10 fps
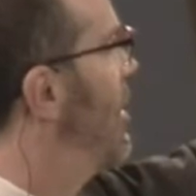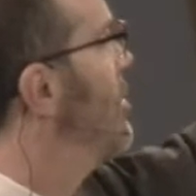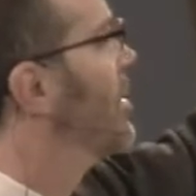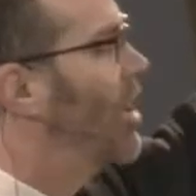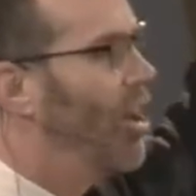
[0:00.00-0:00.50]

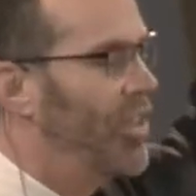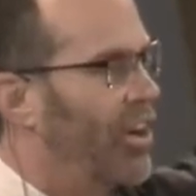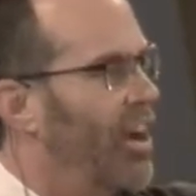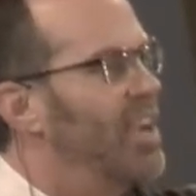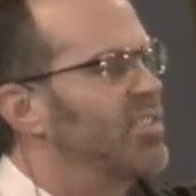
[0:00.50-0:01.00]
alone
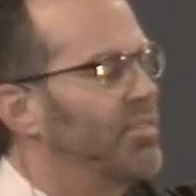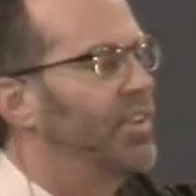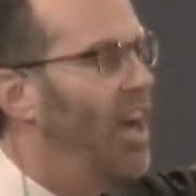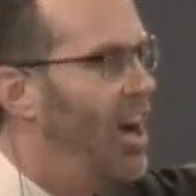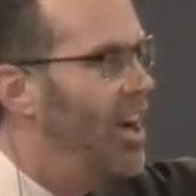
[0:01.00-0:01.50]
called the grace
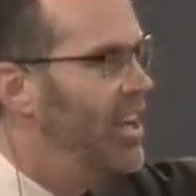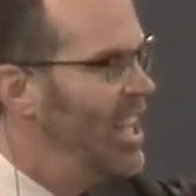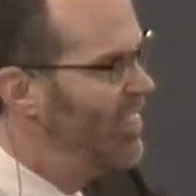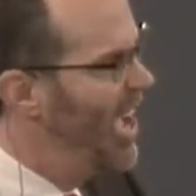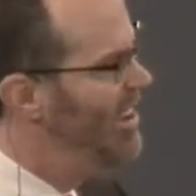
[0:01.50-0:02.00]
of
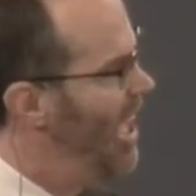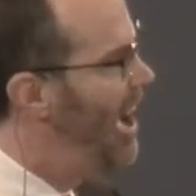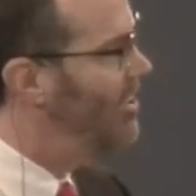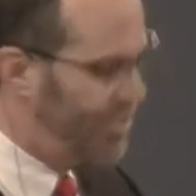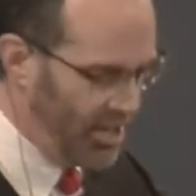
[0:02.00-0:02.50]
God, they
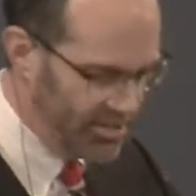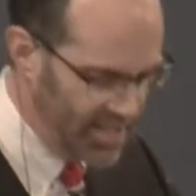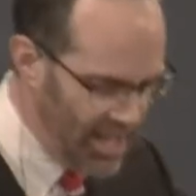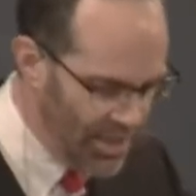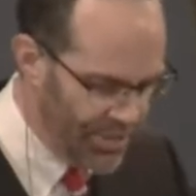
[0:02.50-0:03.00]
gnash
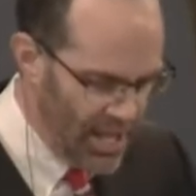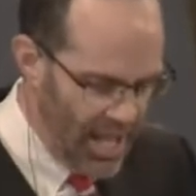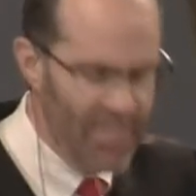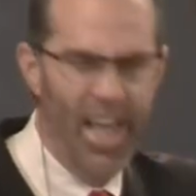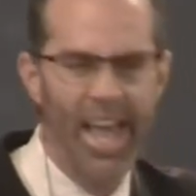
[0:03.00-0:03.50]
their
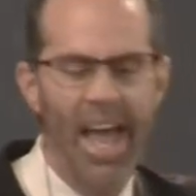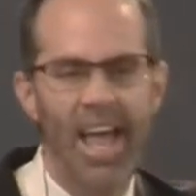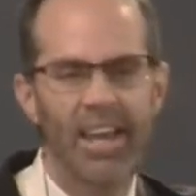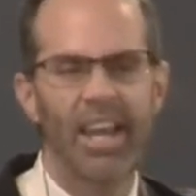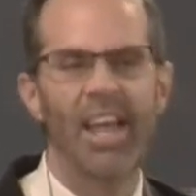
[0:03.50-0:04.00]
teeth and they
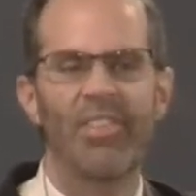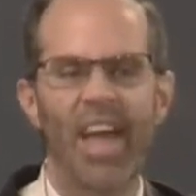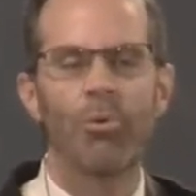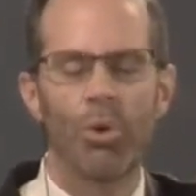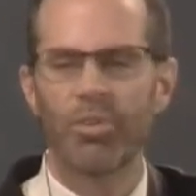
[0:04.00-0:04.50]
hate it
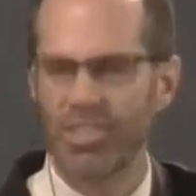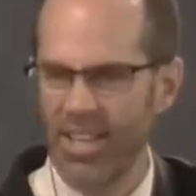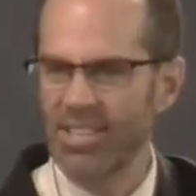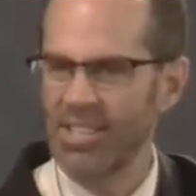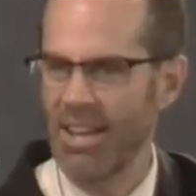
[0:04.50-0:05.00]
and they will
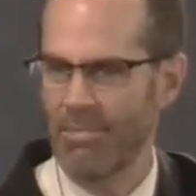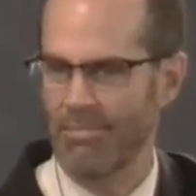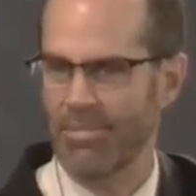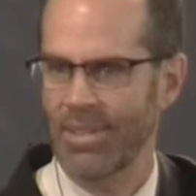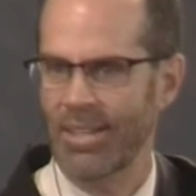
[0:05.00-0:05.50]
resist
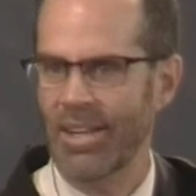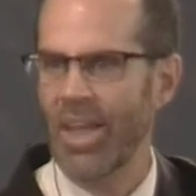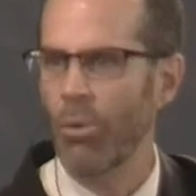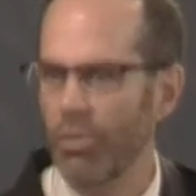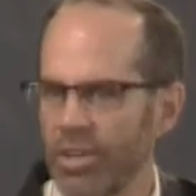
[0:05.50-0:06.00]
Him.
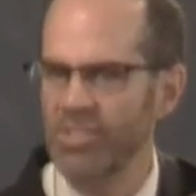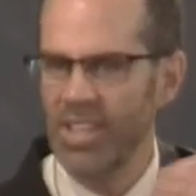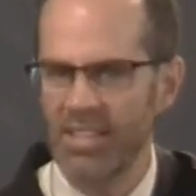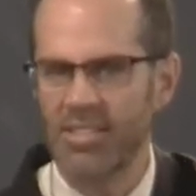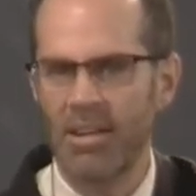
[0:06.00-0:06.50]
They will
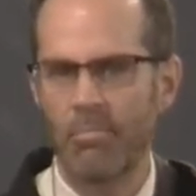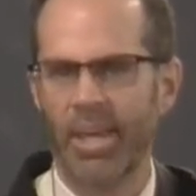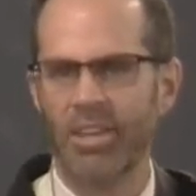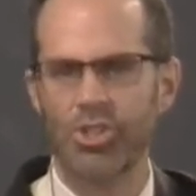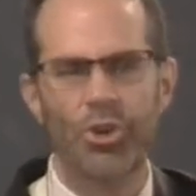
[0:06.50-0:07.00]
resist
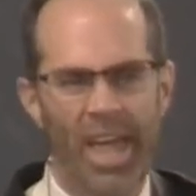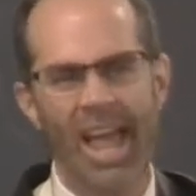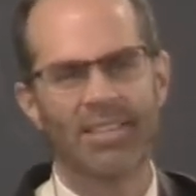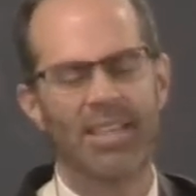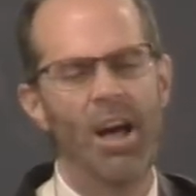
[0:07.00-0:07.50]
him because you
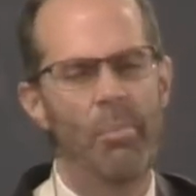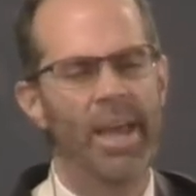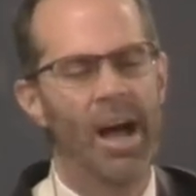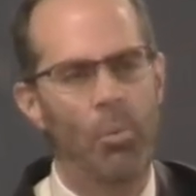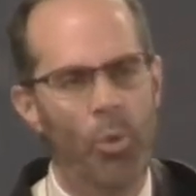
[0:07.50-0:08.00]
can't
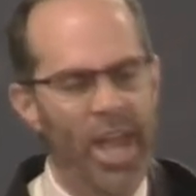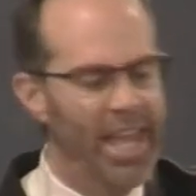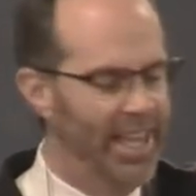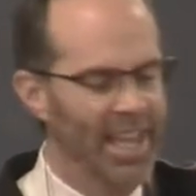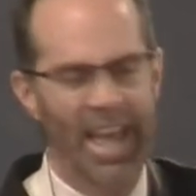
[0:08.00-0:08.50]
tell me I'm
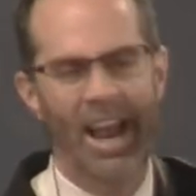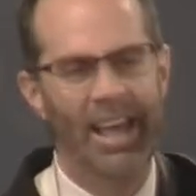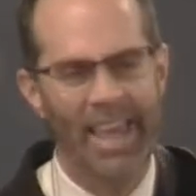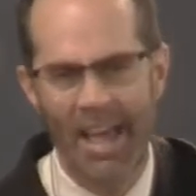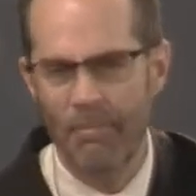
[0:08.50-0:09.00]
weak
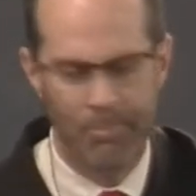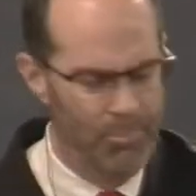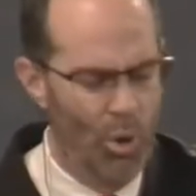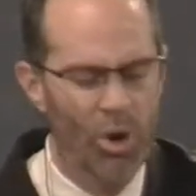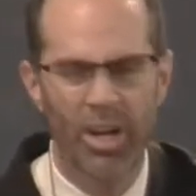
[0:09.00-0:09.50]
and I can't
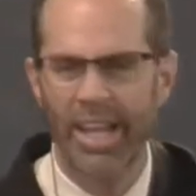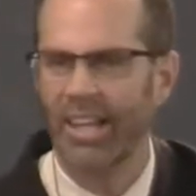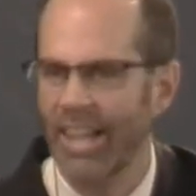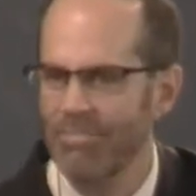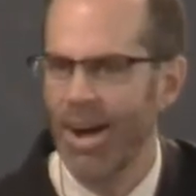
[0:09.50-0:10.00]

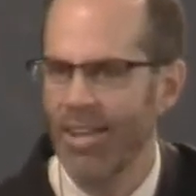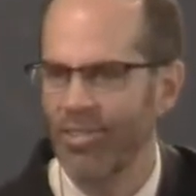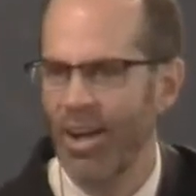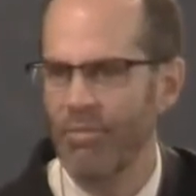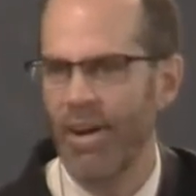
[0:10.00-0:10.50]
morally clean
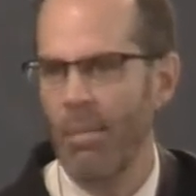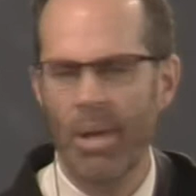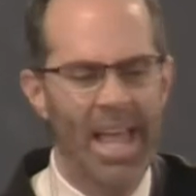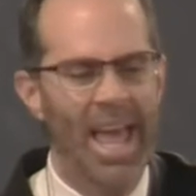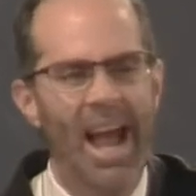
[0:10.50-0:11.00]
myself
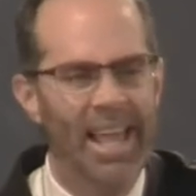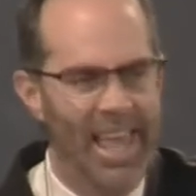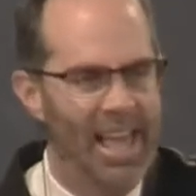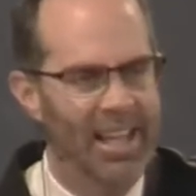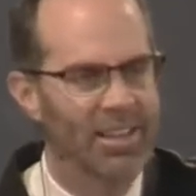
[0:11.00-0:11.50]
up and
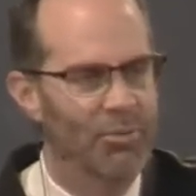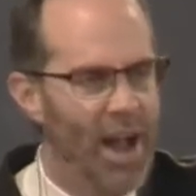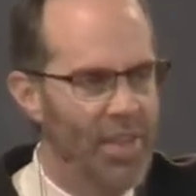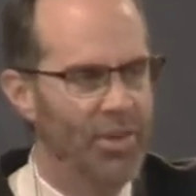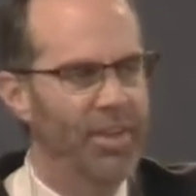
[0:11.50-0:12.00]
I can't get
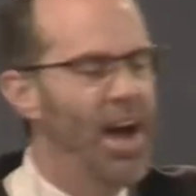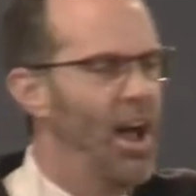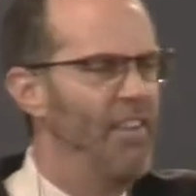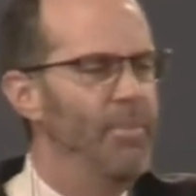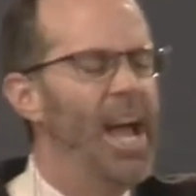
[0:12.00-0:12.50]
the wrath of
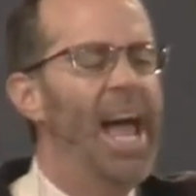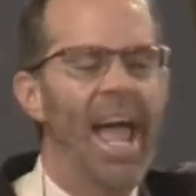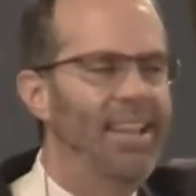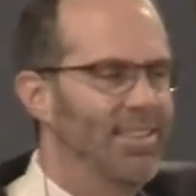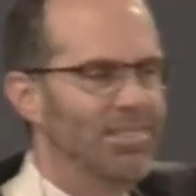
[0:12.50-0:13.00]
God off me.
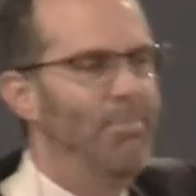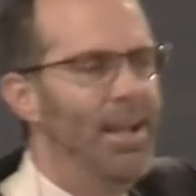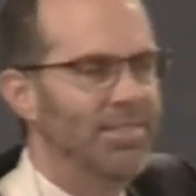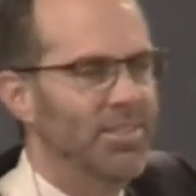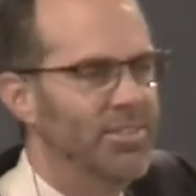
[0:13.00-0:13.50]
I hate this
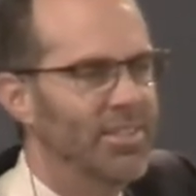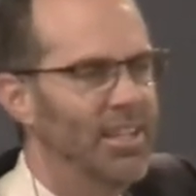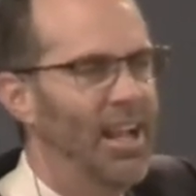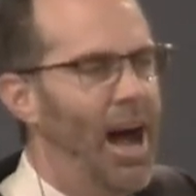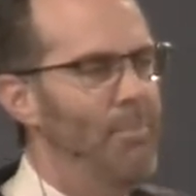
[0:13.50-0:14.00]

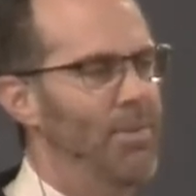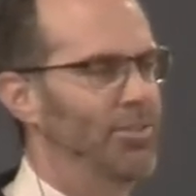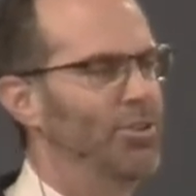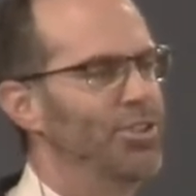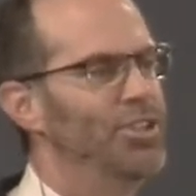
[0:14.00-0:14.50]
message. I'm,
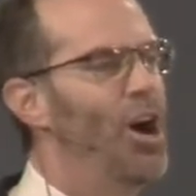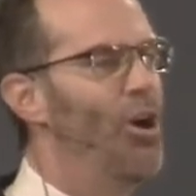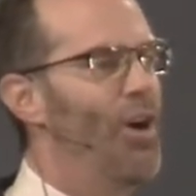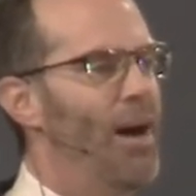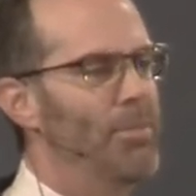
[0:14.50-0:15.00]
don't you
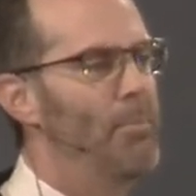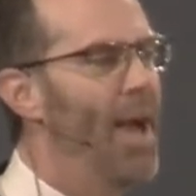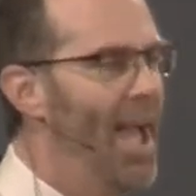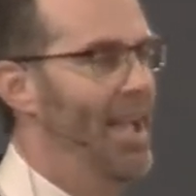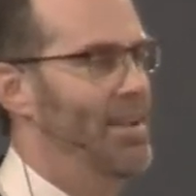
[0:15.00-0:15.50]
know I'm the
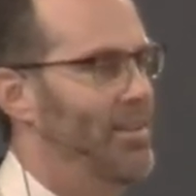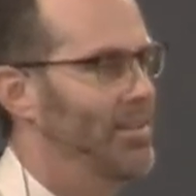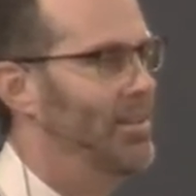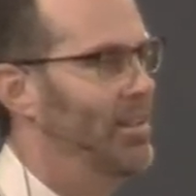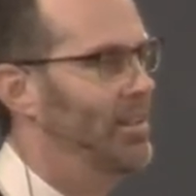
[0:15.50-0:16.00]

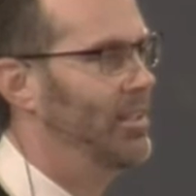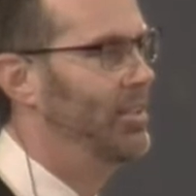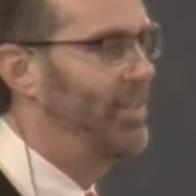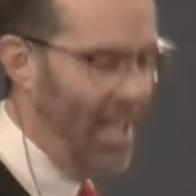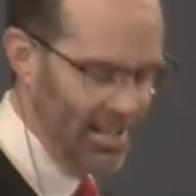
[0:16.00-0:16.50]
man?
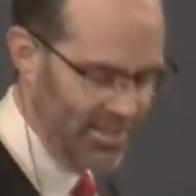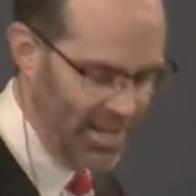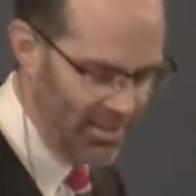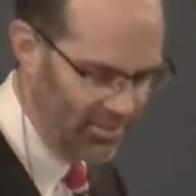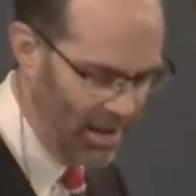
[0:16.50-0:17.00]
You can't
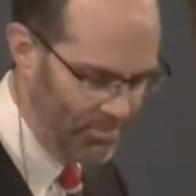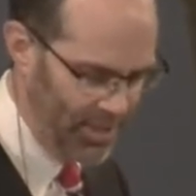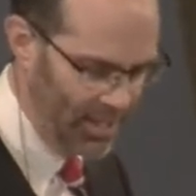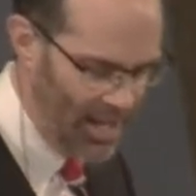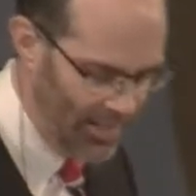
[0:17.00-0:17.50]
say
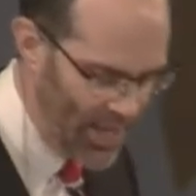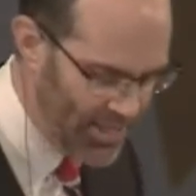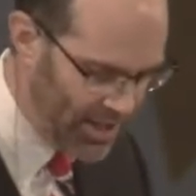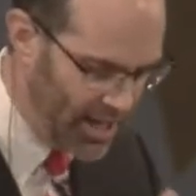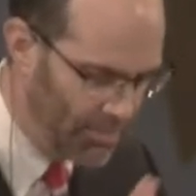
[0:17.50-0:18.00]
something like
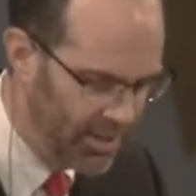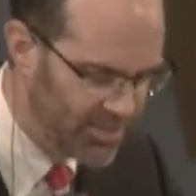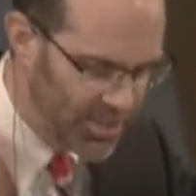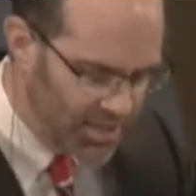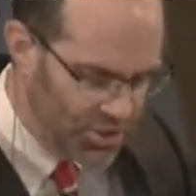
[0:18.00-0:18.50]
that. They're going to
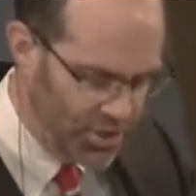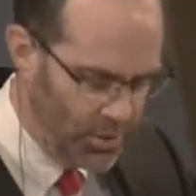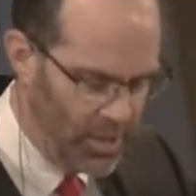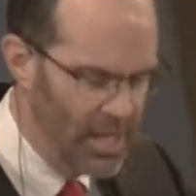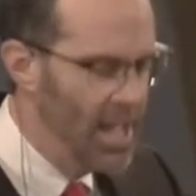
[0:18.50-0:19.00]
resist
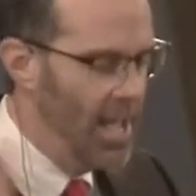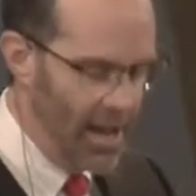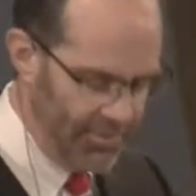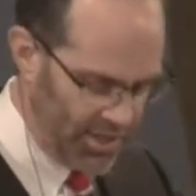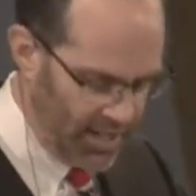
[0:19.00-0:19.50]
you.
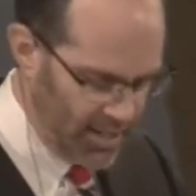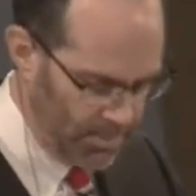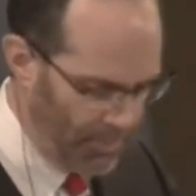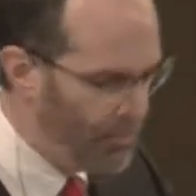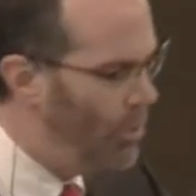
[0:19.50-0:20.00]
And I've said
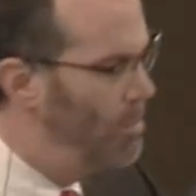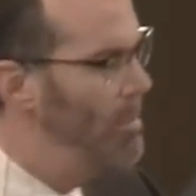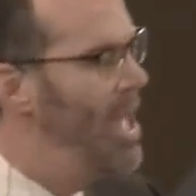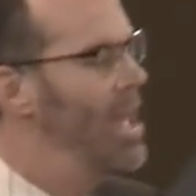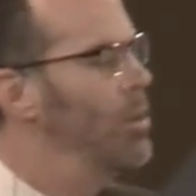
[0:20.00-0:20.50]
this before
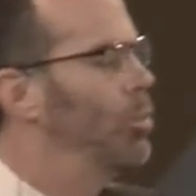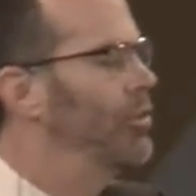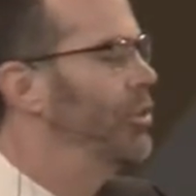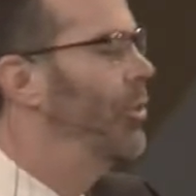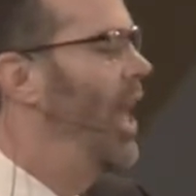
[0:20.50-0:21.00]
man
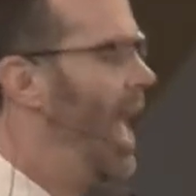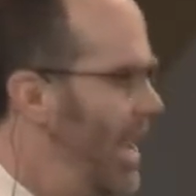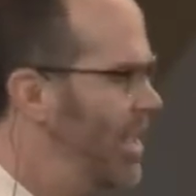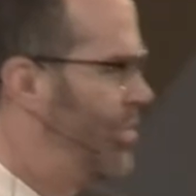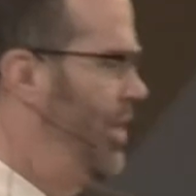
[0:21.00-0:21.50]
will do
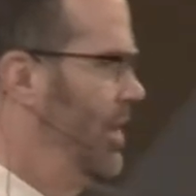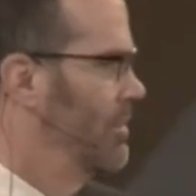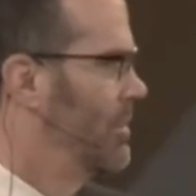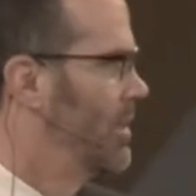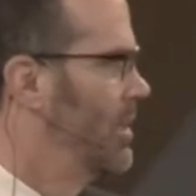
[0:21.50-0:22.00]

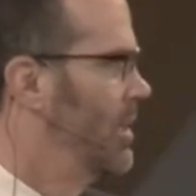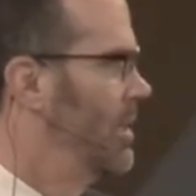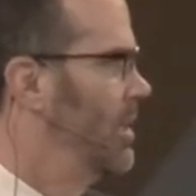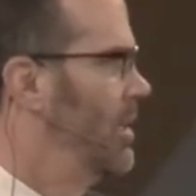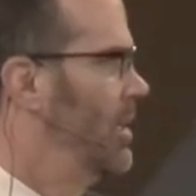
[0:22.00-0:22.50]
anything
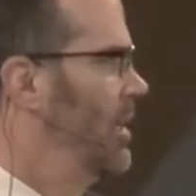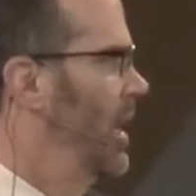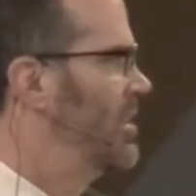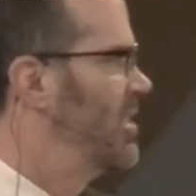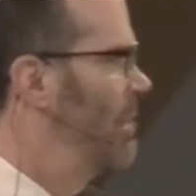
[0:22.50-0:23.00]

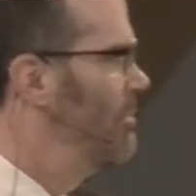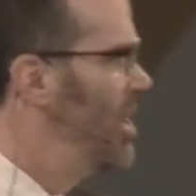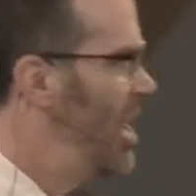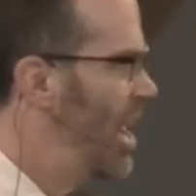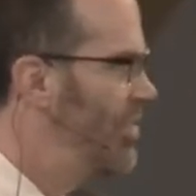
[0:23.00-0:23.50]
except
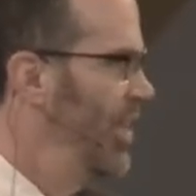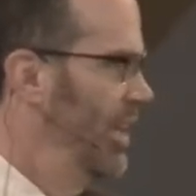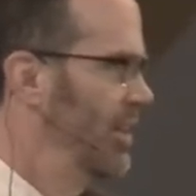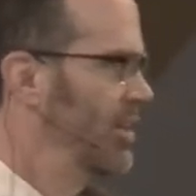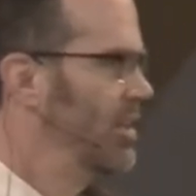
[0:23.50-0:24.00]

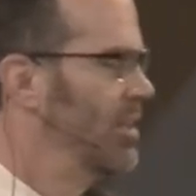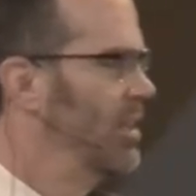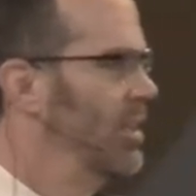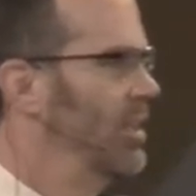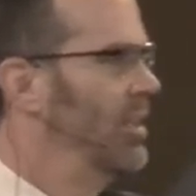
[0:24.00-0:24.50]
nothing
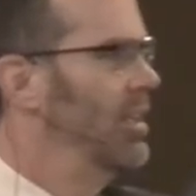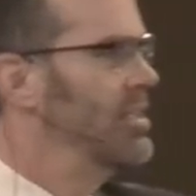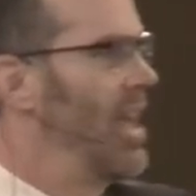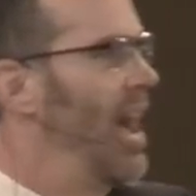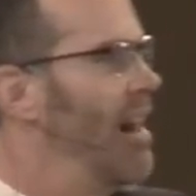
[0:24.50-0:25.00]

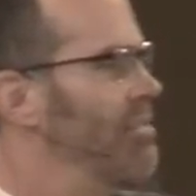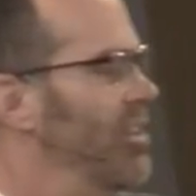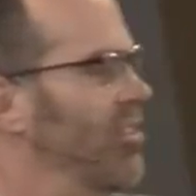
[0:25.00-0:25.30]
to have